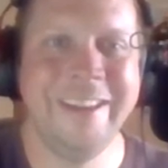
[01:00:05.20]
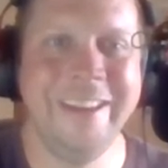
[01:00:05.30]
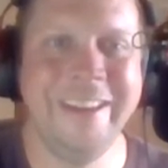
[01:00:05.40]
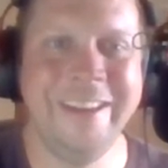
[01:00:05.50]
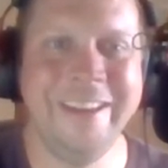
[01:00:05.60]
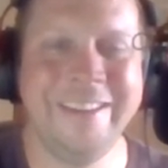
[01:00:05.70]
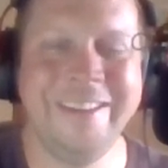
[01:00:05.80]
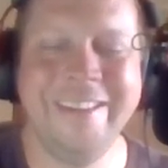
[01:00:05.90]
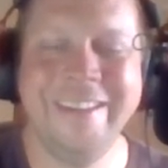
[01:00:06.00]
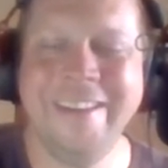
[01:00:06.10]

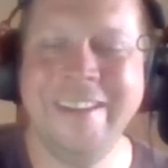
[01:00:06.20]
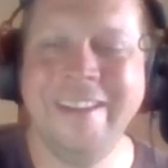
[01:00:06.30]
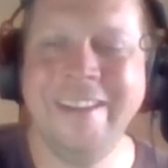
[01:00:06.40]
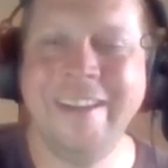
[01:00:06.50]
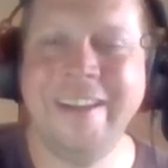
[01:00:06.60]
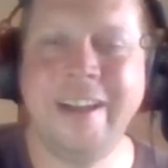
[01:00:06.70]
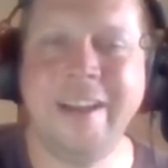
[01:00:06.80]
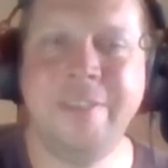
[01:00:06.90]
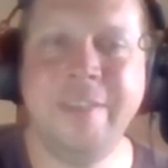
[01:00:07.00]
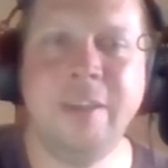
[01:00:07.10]
And I
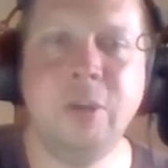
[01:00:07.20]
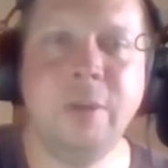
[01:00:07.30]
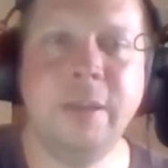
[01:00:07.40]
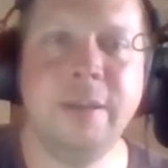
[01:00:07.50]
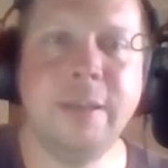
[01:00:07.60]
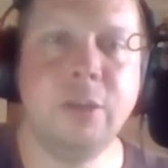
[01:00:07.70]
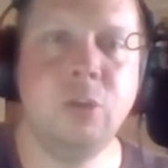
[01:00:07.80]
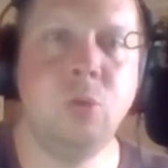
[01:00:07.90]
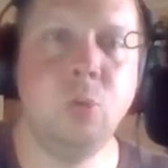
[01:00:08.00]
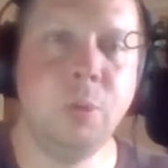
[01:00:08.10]
think you need, like,
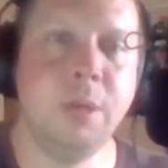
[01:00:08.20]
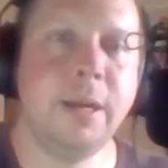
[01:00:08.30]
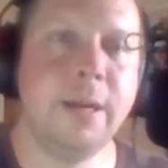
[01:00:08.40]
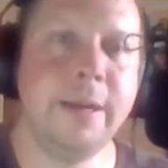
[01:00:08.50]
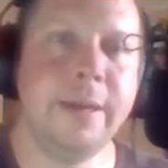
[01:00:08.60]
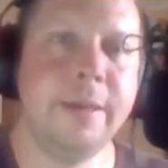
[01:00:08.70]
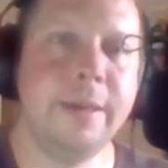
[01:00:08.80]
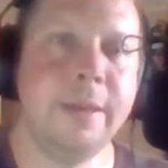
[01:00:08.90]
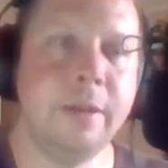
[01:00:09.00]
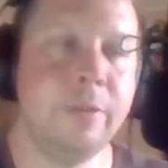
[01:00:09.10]
you and I
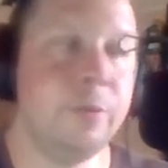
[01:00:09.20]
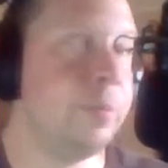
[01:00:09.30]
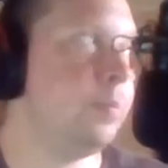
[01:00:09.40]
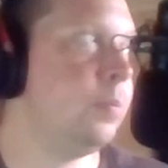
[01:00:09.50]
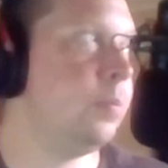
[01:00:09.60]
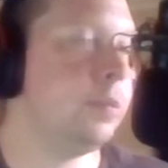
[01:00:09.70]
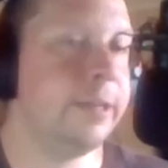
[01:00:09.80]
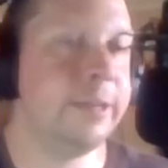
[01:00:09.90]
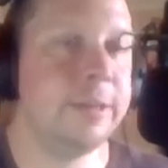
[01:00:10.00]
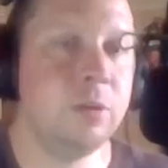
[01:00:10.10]
and other people,
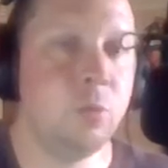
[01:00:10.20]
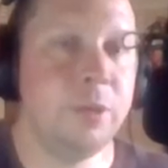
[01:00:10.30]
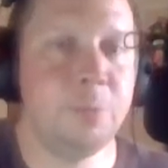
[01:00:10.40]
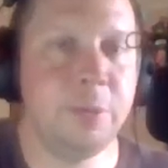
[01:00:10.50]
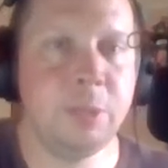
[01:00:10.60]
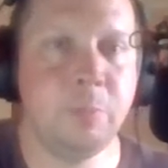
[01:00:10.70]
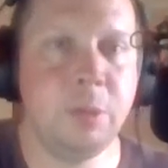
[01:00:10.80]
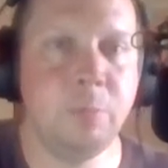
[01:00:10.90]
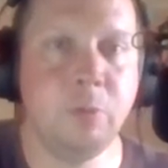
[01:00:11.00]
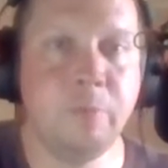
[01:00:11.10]
like, we speak to
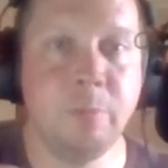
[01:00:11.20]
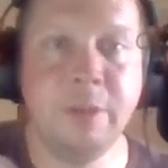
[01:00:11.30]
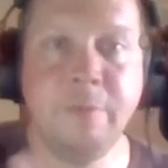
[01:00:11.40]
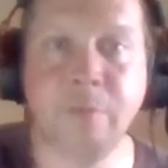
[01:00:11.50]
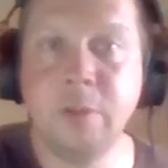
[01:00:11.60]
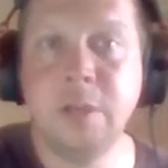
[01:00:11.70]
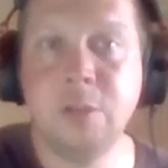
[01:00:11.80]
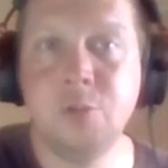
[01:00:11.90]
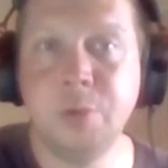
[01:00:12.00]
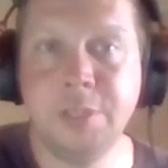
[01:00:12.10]
people from different
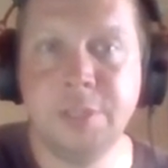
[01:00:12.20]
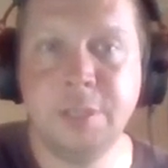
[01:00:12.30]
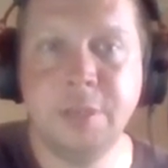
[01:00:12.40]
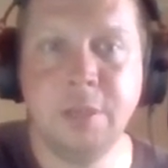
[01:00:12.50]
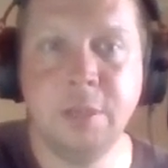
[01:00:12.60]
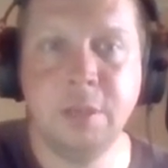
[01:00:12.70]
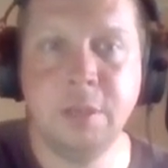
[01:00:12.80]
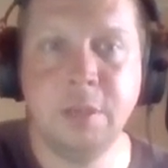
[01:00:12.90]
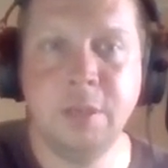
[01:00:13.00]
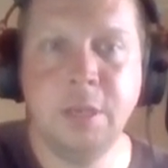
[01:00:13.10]
countries.
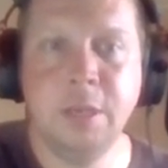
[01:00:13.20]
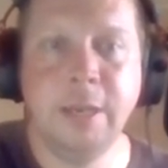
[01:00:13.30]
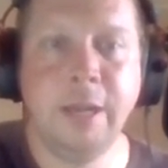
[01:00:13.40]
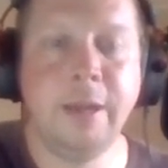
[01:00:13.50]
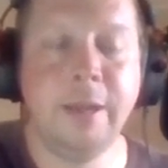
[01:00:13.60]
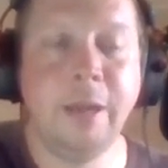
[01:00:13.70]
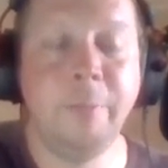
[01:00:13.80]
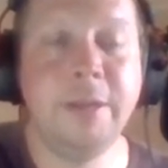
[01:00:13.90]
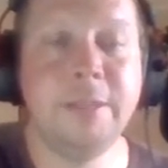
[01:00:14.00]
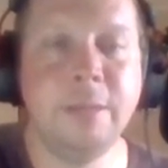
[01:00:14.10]
How
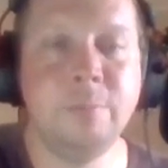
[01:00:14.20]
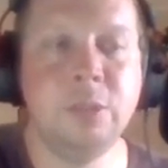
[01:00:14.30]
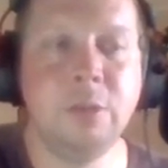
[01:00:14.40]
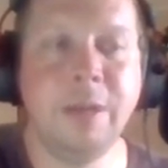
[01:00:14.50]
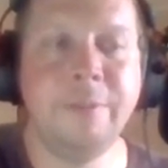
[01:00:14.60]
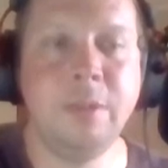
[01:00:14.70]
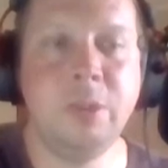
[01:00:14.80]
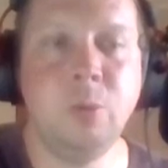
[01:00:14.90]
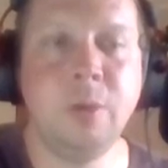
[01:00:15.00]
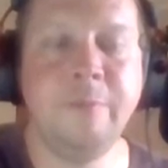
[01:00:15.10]
many times, I think
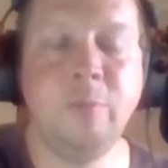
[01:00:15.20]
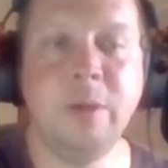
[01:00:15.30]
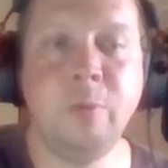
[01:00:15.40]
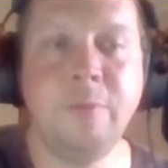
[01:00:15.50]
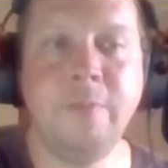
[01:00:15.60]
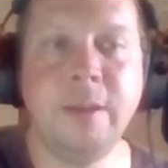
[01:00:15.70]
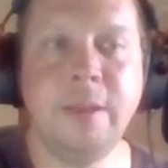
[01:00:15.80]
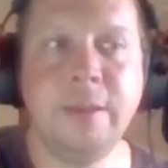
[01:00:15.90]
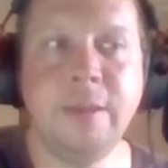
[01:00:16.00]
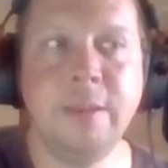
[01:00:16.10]
you and we've had,
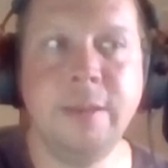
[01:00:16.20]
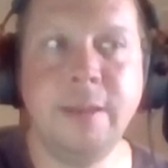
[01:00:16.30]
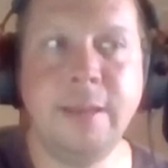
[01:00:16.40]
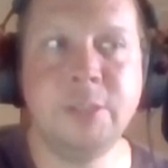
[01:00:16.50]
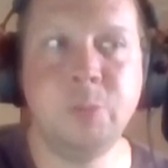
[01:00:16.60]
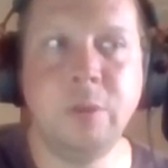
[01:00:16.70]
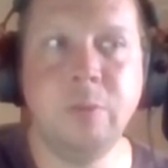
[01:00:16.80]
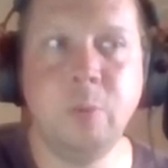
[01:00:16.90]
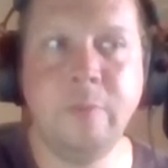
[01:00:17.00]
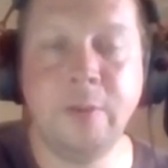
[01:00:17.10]
like, in the last month,
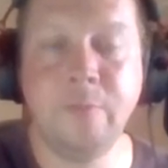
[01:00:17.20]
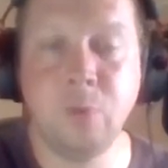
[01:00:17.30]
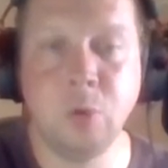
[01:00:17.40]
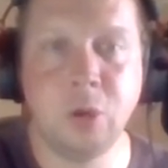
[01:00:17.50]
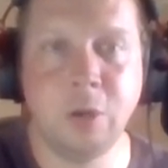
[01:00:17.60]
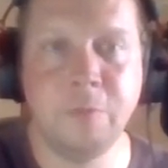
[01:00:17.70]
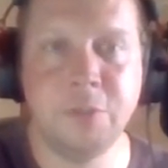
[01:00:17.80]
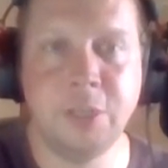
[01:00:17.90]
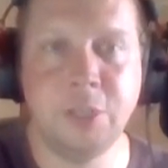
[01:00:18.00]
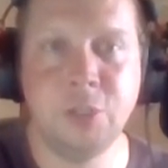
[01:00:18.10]
we've had 4
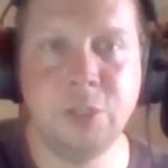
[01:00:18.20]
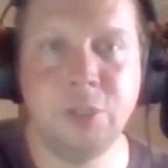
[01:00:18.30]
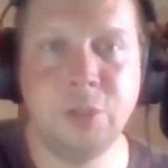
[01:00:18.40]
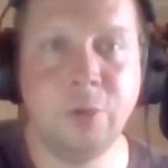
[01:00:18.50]
conversations.